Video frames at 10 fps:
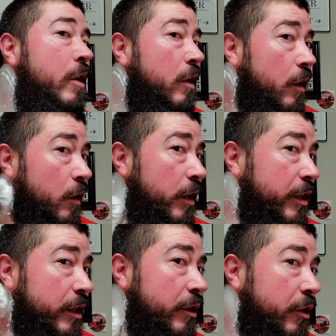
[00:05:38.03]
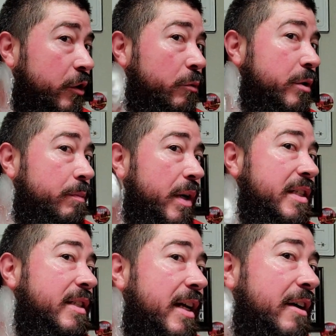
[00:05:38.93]
All I needed to do was
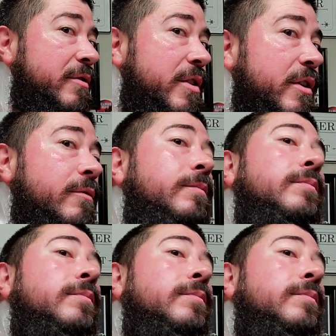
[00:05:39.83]
bust it out, so.